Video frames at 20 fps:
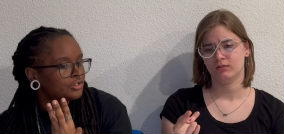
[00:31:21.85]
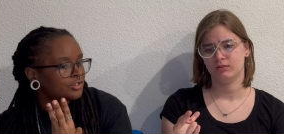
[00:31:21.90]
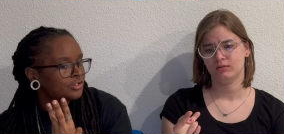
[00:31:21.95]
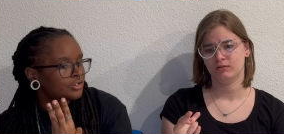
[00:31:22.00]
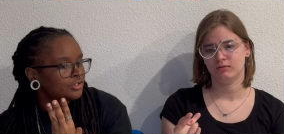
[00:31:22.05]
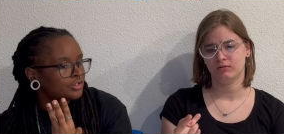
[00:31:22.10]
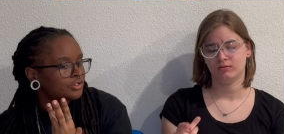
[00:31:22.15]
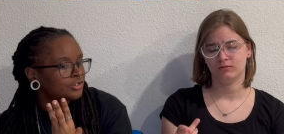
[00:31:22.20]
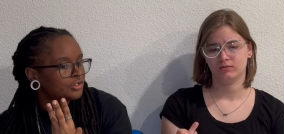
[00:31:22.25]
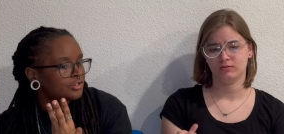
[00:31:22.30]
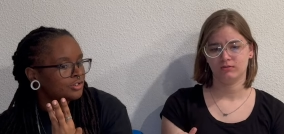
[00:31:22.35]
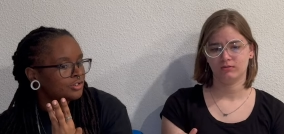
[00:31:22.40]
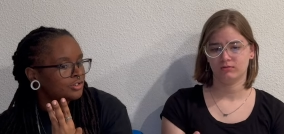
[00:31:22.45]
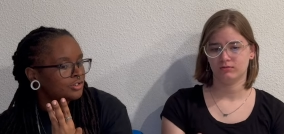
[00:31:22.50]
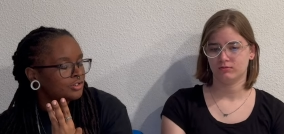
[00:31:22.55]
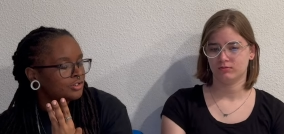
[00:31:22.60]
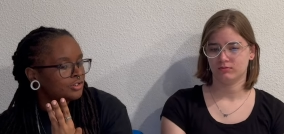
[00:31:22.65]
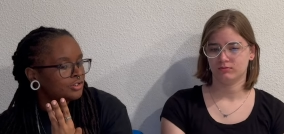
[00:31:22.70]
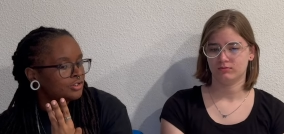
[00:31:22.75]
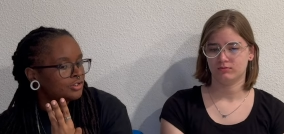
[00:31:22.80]

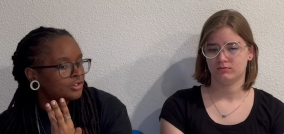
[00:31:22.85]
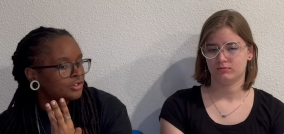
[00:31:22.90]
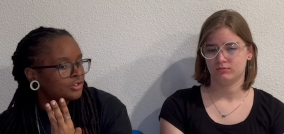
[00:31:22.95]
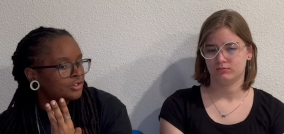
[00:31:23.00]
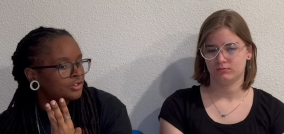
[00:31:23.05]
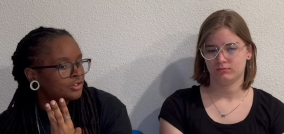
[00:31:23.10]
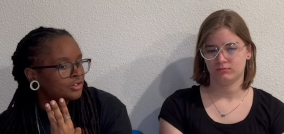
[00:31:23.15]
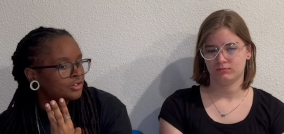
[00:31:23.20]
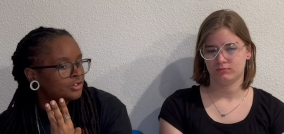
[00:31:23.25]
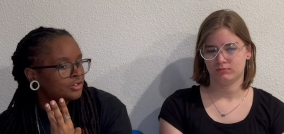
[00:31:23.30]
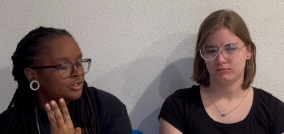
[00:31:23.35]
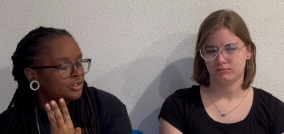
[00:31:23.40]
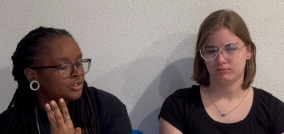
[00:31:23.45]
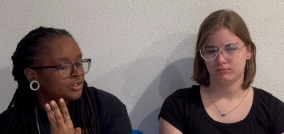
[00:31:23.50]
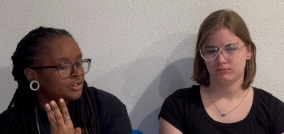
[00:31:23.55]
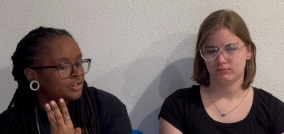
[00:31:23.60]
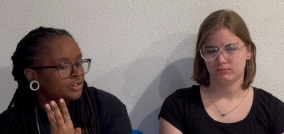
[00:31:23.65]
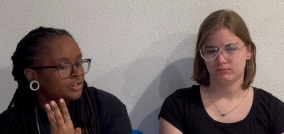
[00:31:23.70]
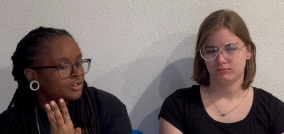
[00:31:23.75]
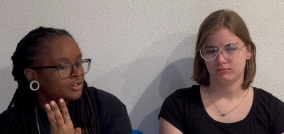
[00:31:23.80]

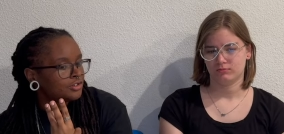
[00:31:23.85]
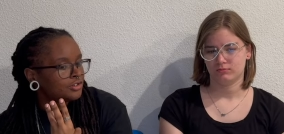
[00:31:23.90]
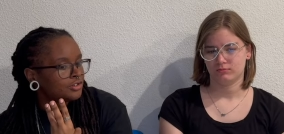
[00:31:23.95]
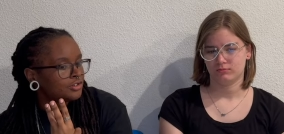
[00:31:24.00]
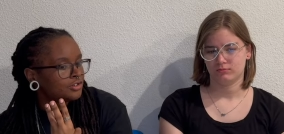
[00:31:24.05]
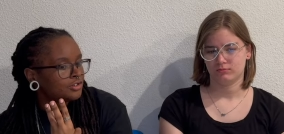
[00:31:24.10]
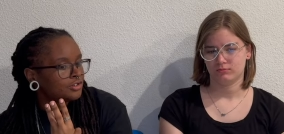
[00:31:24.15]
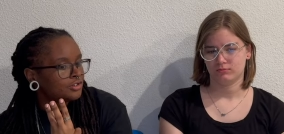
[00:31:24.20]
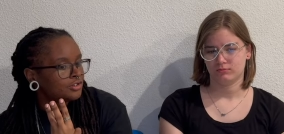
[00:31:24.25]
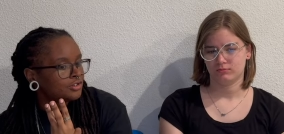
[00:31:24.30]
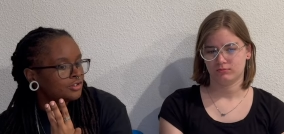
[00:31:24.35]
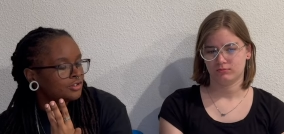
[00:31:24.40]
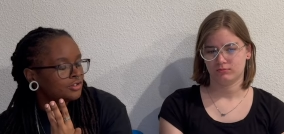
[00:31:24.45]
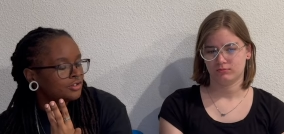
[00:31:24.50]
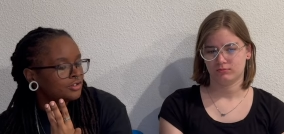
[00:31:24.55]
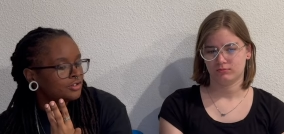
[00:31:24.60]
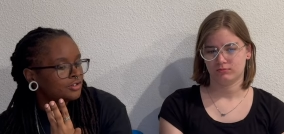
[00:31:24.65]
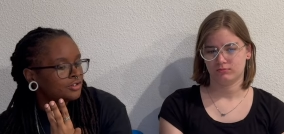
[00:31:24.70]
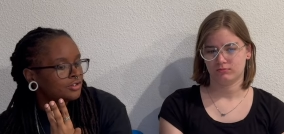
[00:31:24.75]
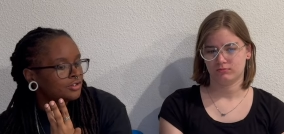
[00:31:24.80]

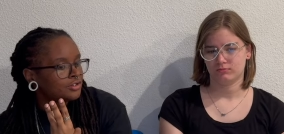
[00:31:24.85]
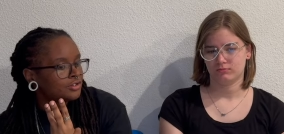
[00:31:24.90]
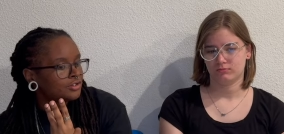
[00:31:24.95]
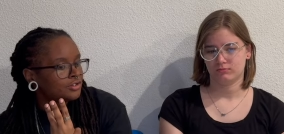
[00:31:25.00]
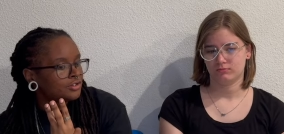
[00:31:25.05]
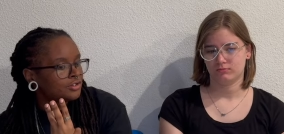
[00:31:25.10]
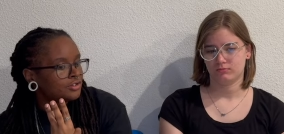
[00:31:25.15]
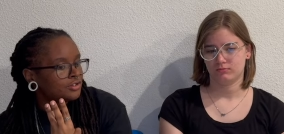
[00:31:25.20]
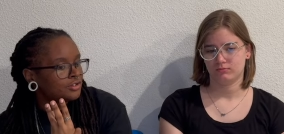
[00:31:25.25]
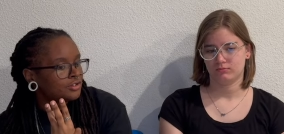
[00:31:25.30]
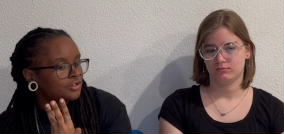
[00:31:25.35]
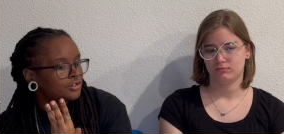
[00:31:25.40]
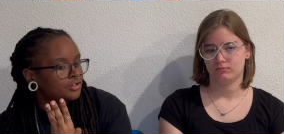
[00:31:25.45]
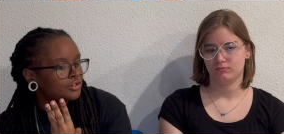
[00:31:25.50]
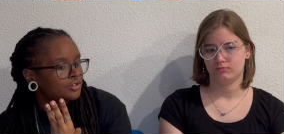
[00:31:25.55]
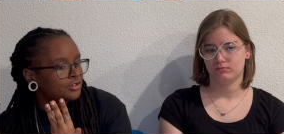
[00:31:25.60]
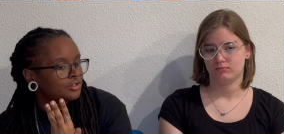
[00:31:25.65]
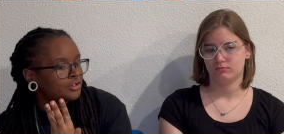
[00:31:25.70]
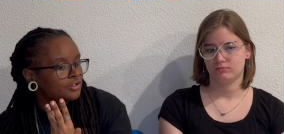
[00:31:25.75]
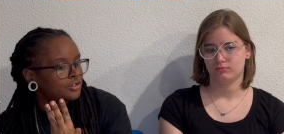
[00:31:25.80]

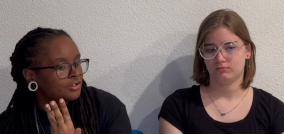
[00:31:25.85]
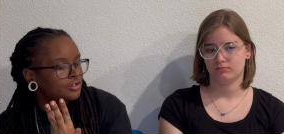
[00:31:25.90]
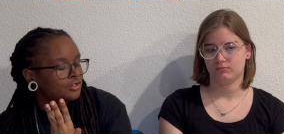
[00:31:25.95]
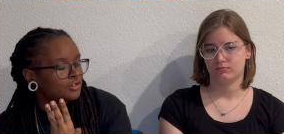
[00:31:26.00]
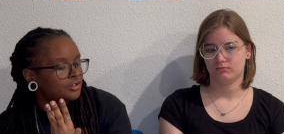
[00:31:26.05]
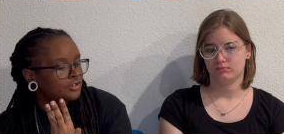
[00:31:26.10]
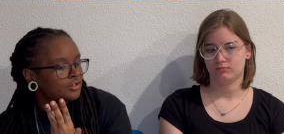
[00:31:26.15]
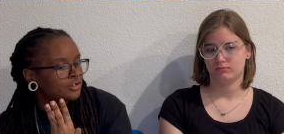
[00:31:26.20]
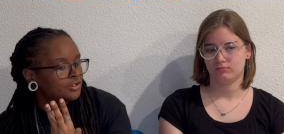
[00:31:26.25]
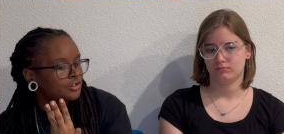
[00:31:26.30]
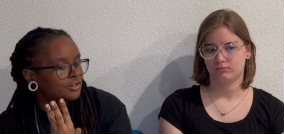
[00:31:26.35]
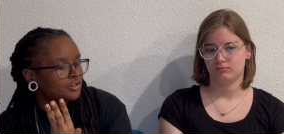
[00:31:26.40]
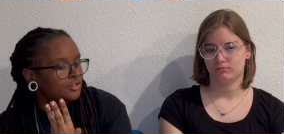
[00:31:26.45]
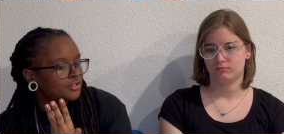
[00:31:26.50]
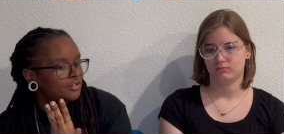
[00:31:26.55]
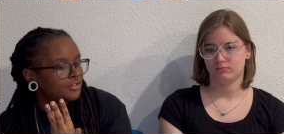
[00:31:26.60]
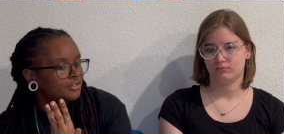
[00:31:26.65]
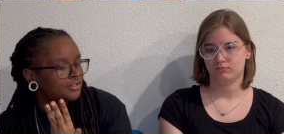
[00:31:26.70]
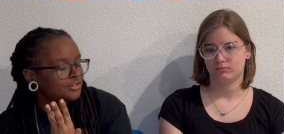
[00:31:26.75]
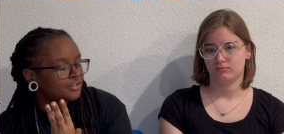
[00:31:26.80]

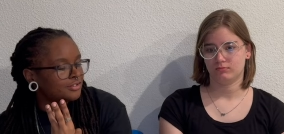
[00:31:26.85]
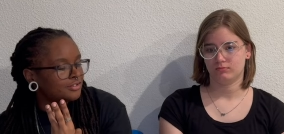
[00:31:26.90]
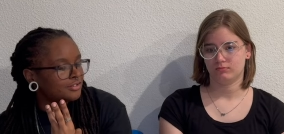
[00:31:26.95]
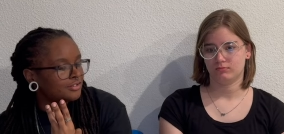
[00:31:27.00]
(silence)